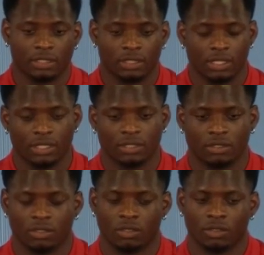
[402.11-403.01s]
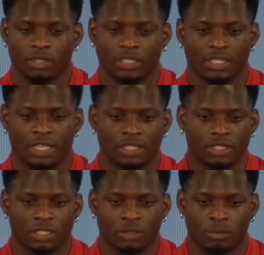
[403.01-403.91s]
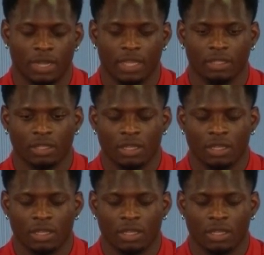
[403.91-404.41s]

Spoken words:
to us. You know, his energy is bright.